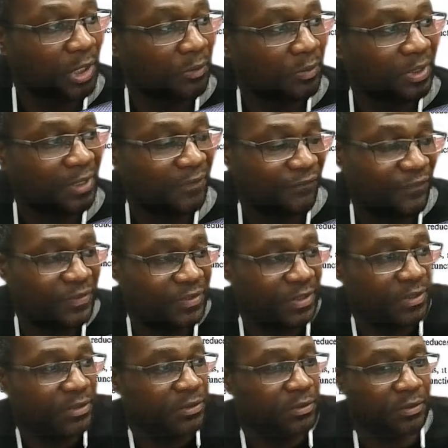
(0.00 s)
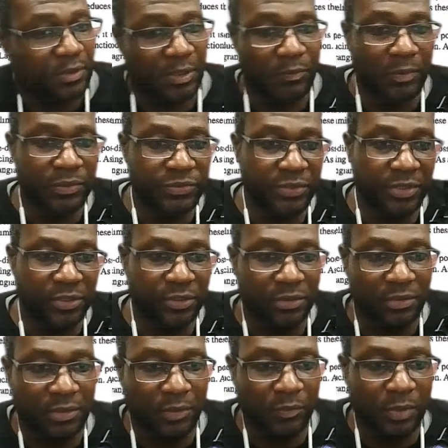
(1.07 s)
Generally in physics, they want you
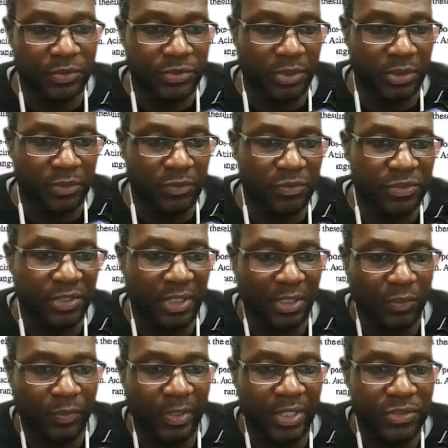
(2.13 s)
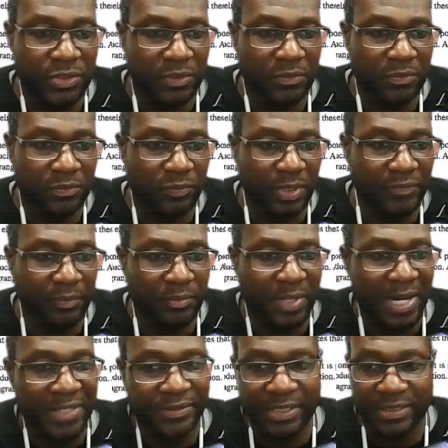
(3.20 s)
to use the equation, whatever
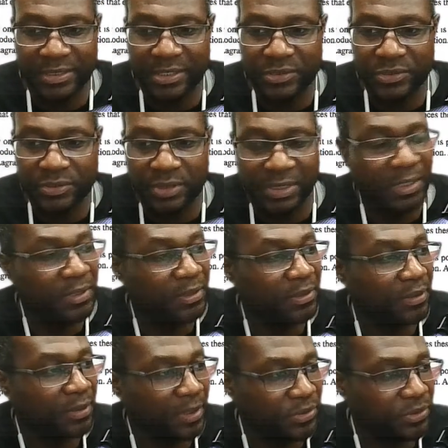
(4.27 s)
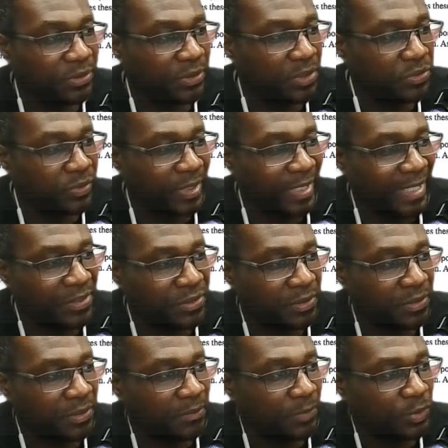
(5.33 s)
process gets you to gets you to
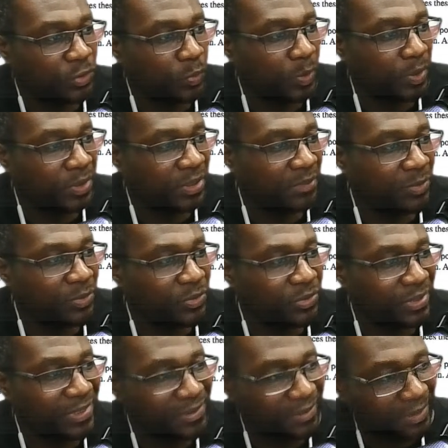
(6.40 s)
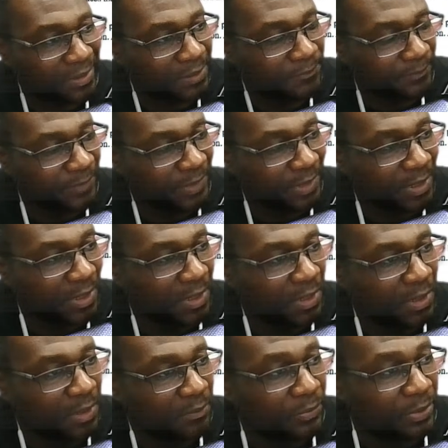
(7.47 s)
answer the most quickly and most easily.
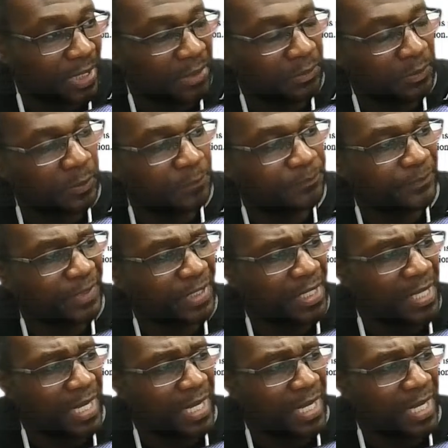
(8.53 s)
But I don't know.